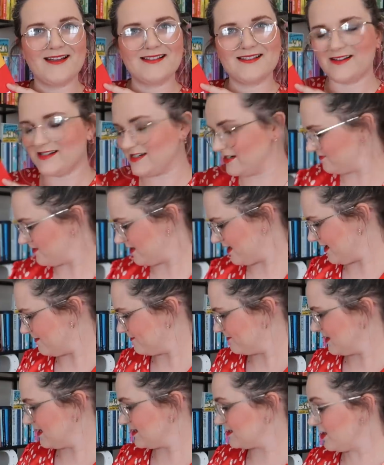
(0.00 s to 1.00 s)
excited for that.
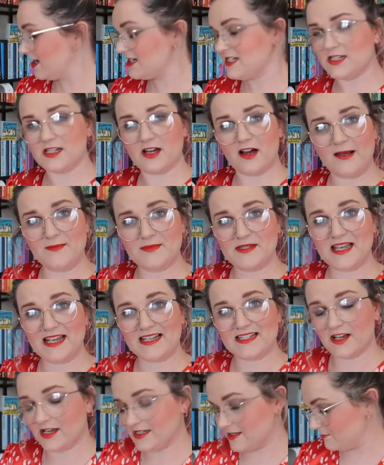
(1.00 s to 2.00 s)
Excited times,
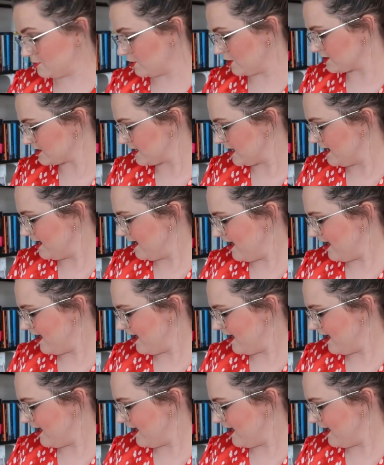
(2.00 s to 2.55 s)
exciting books.